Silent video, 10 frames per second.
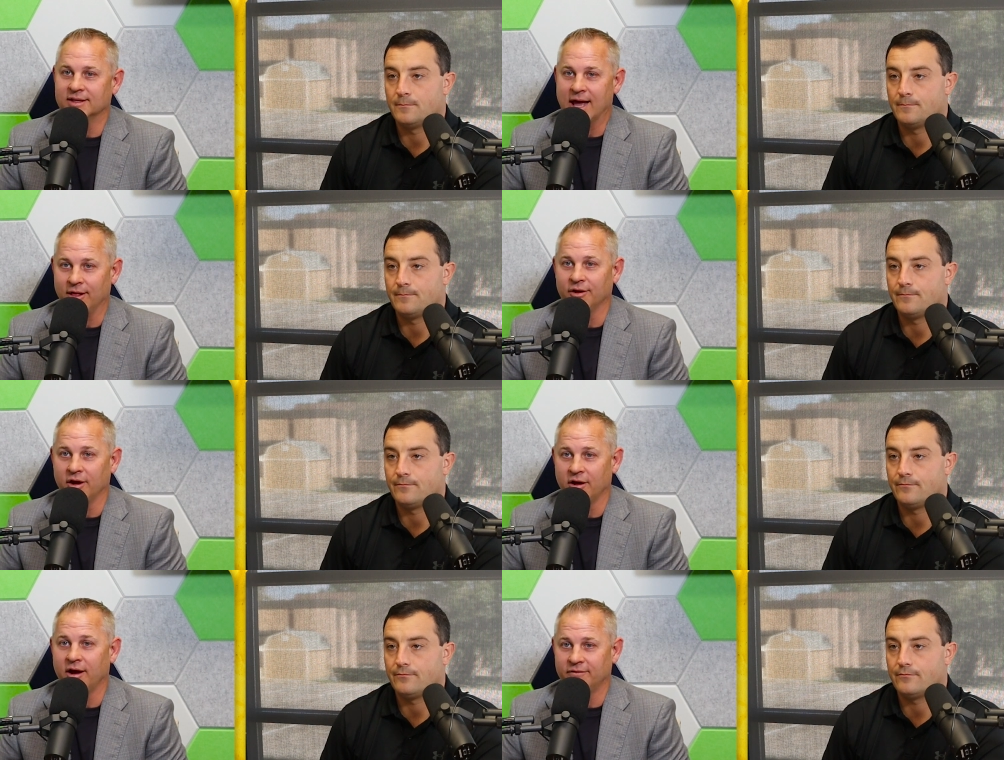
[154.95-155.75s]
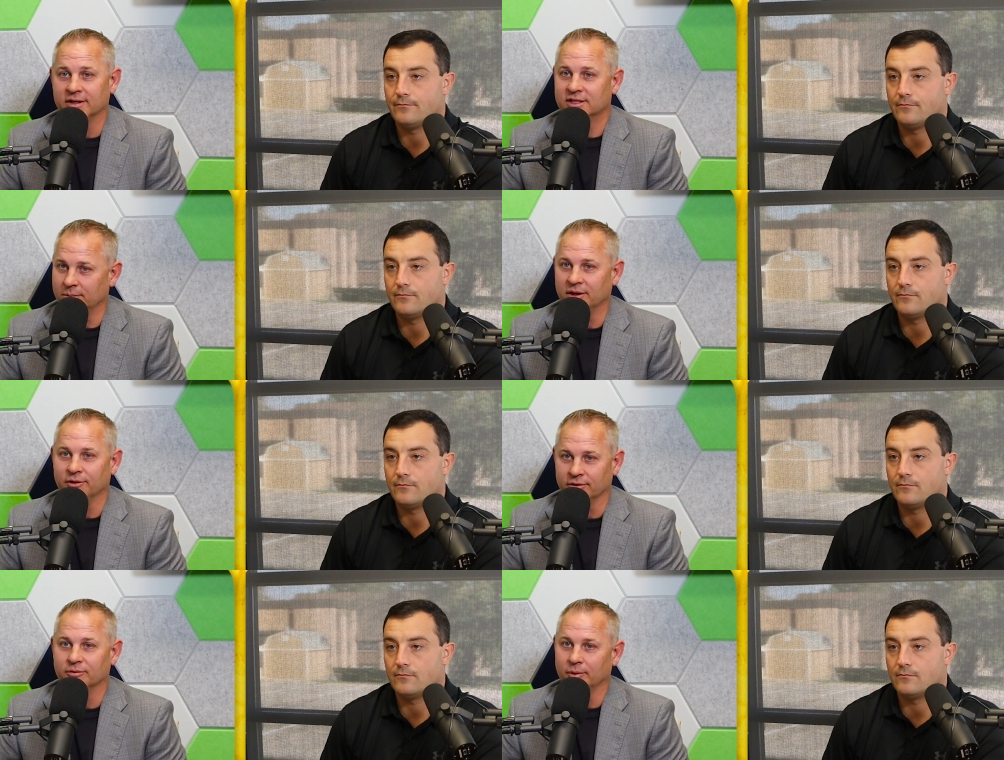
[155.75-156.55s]
Speaker 1: a talent on offense to be
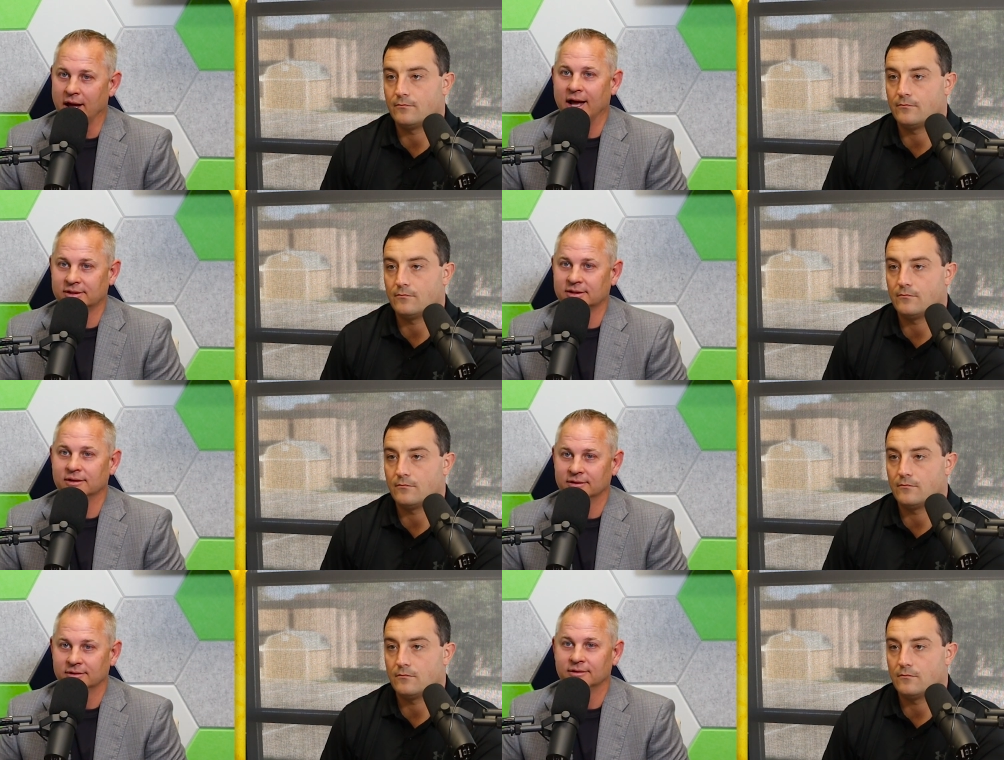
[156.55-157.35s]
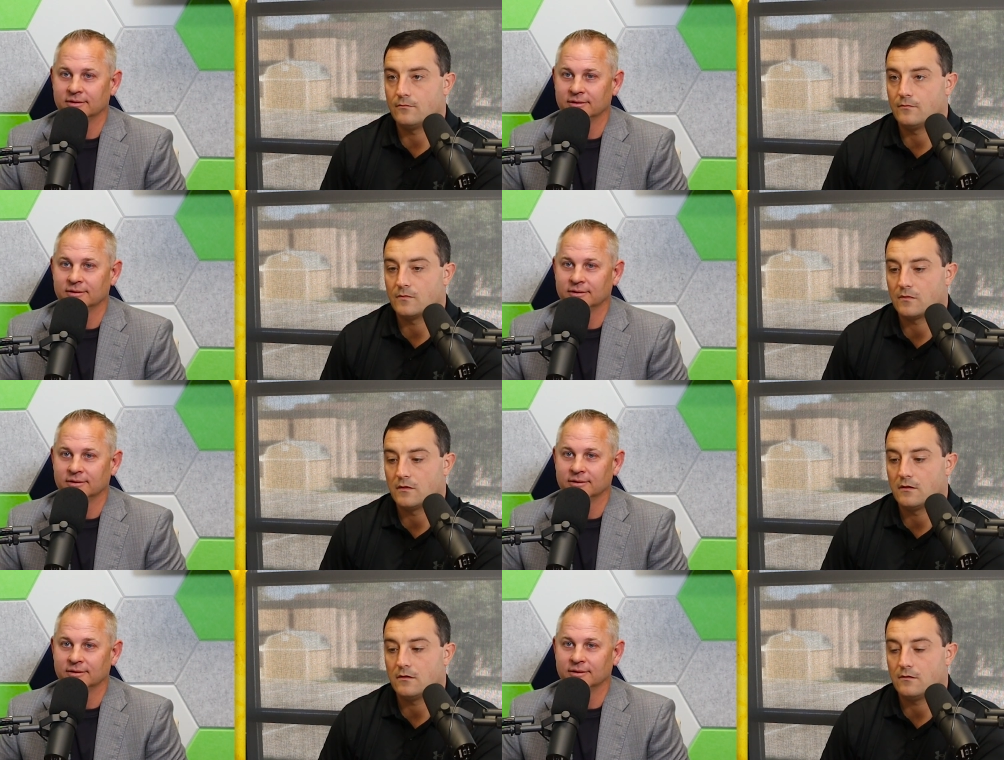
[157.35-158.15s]
third from last.
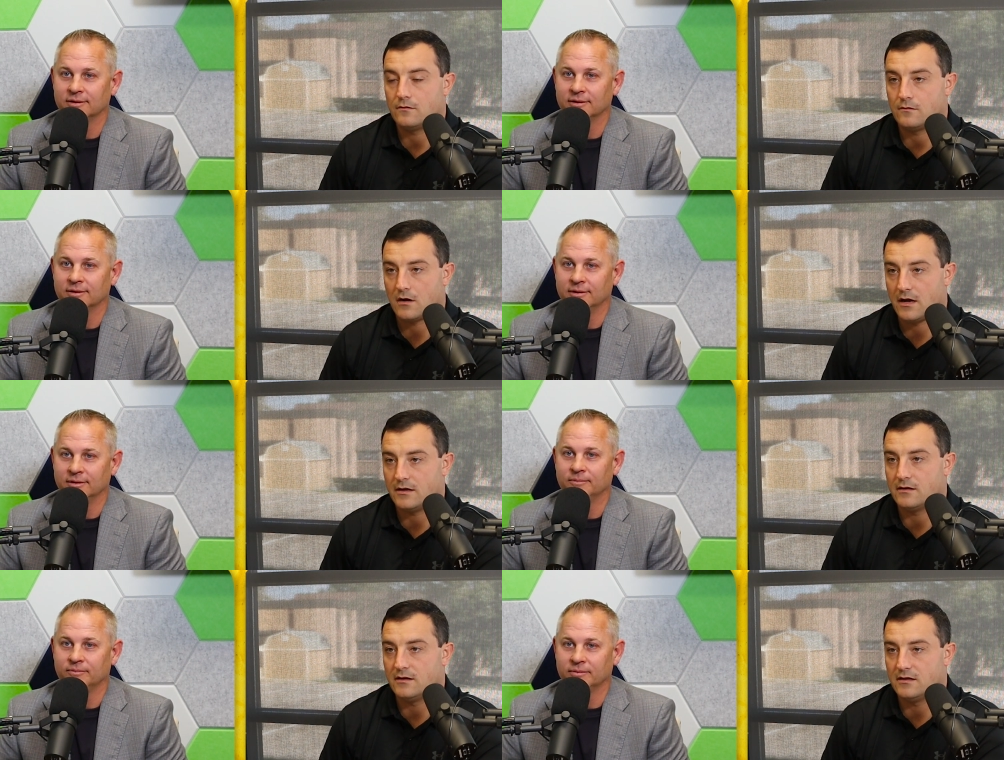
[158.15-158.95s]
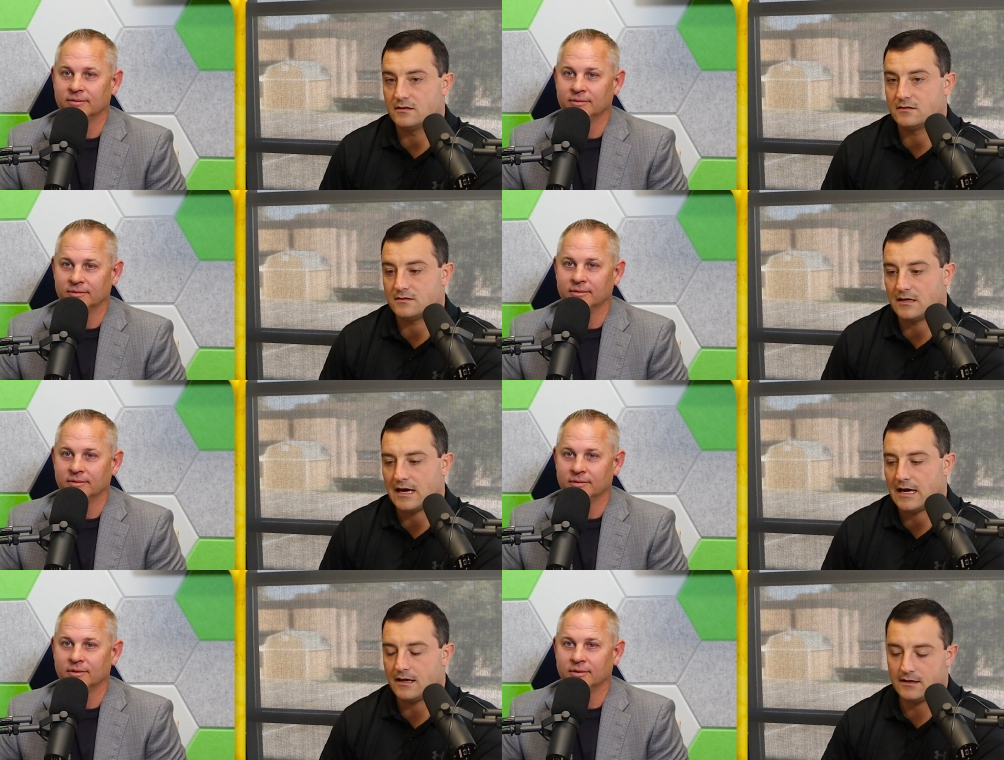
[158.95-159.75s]
Speaker 2: Right, and it's
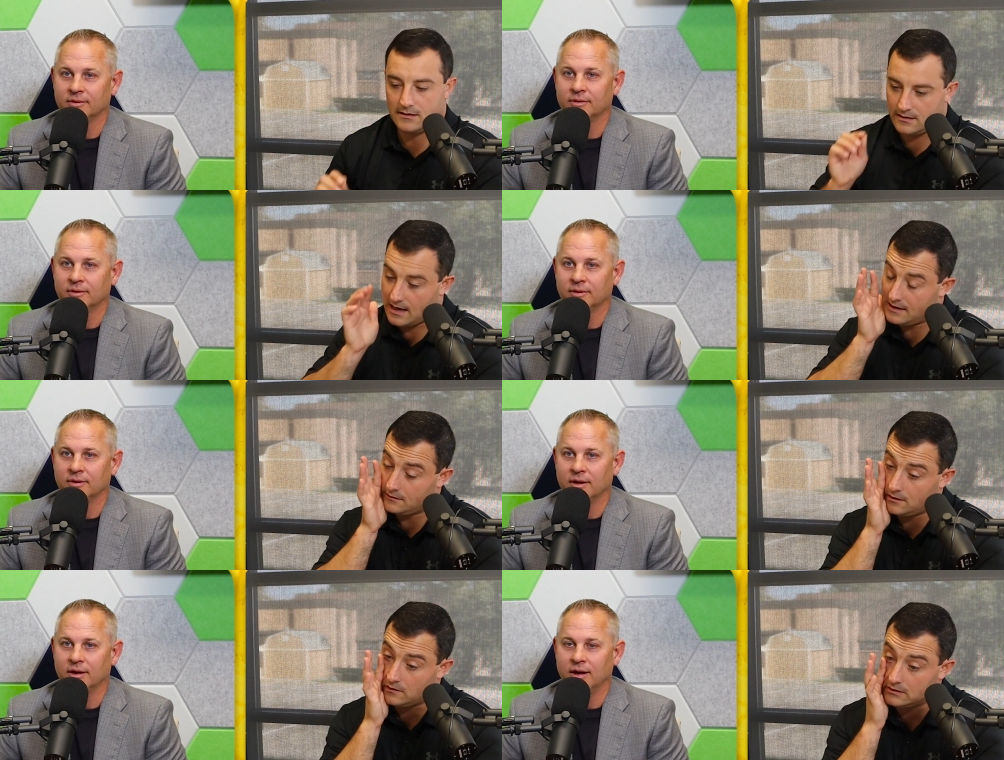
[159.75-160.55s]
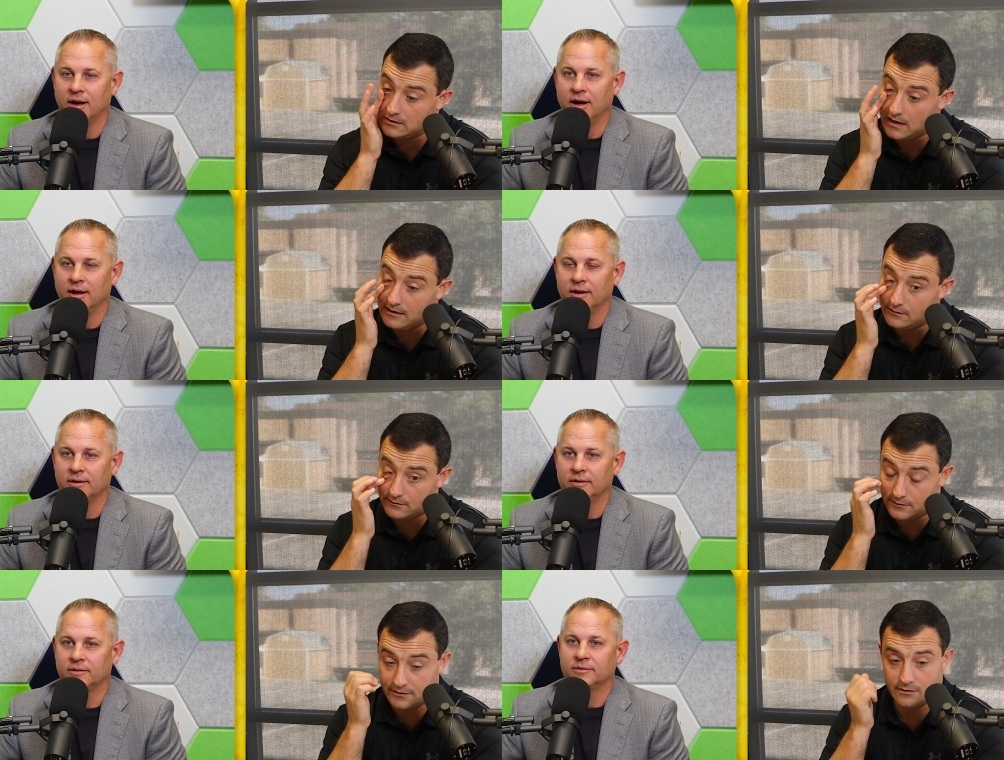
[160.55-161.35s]
yeah, I, don't know. You know, I
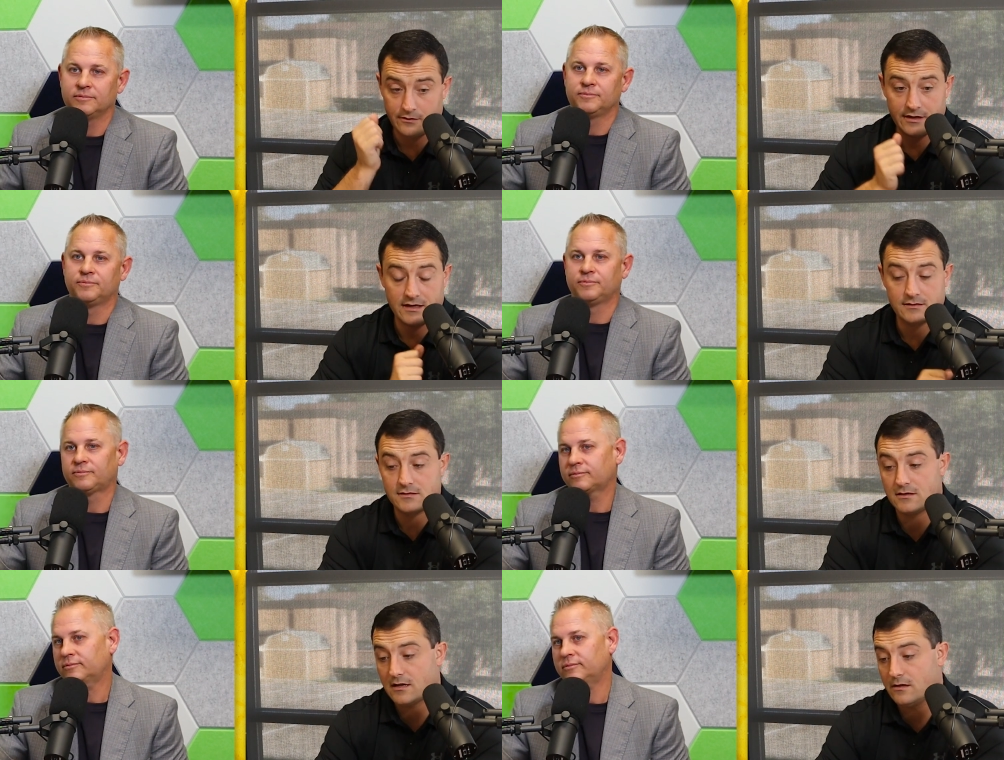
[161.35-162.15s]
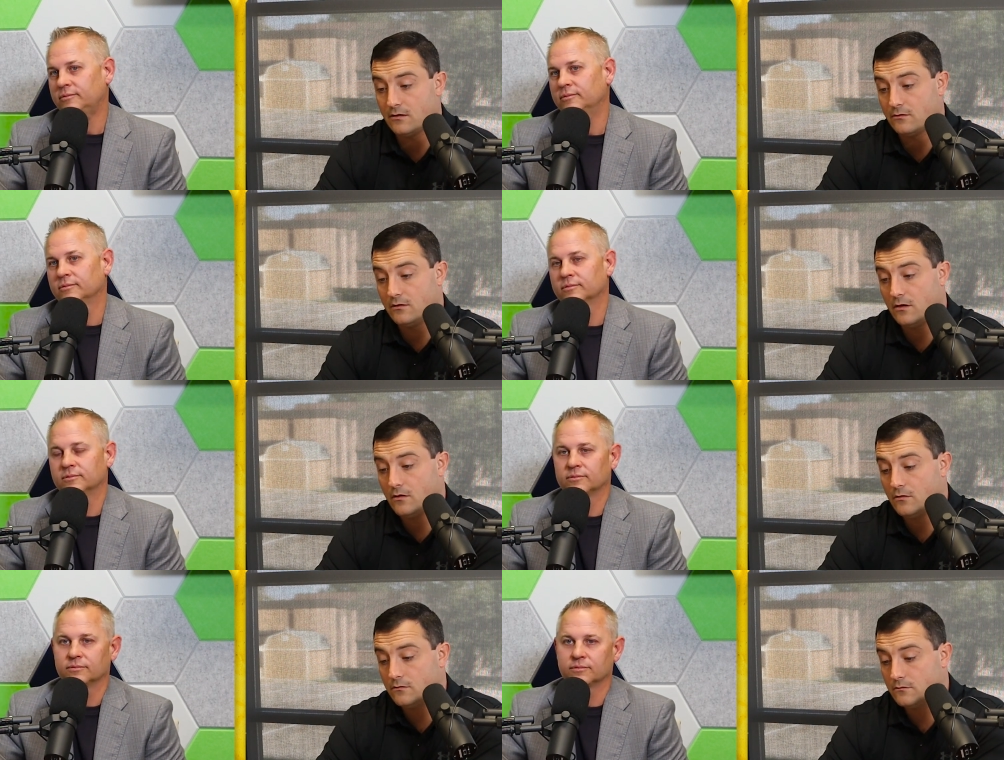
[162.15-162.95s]
don't really know the answer, and I don't
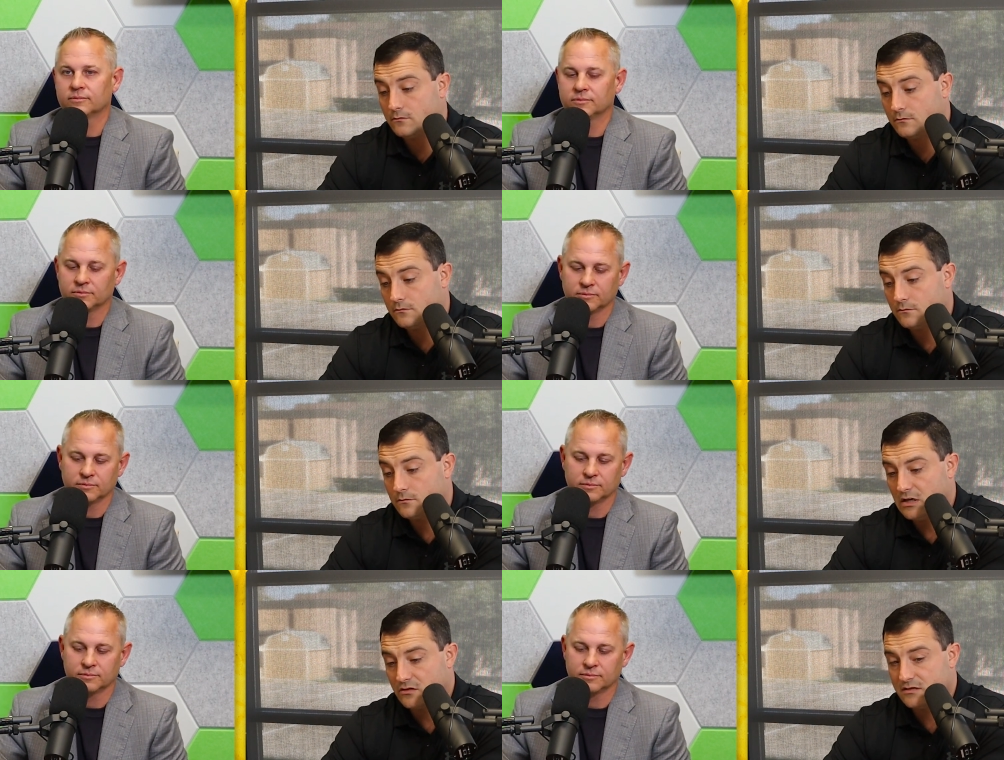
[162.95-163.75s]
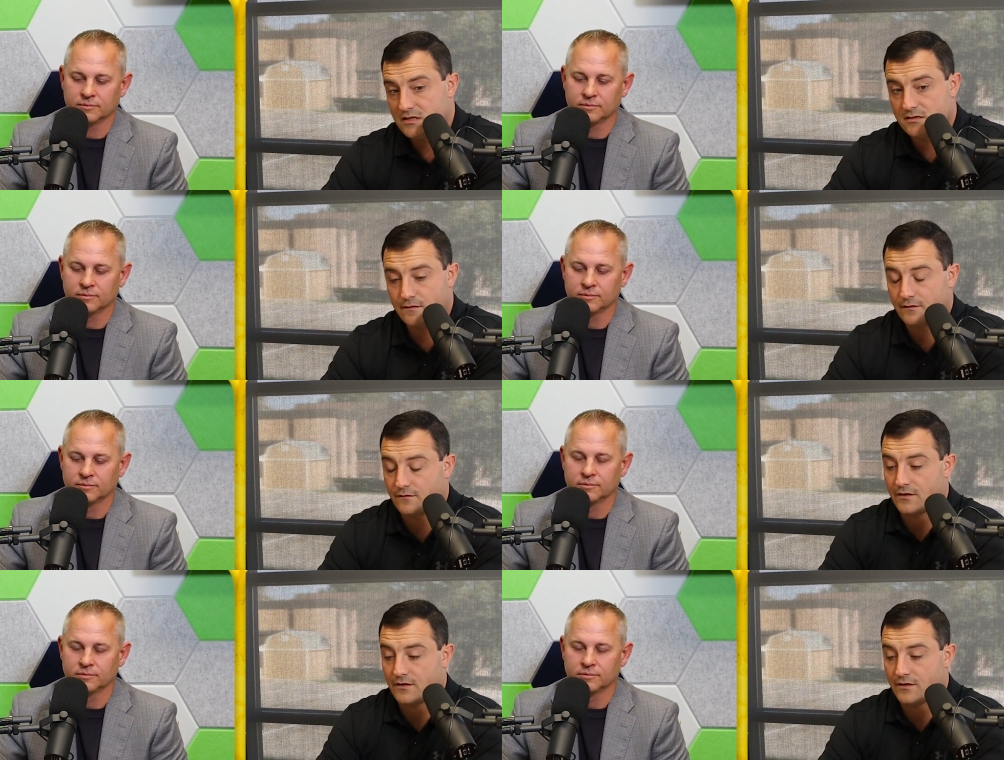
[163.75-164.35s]
know. You know, it's easy for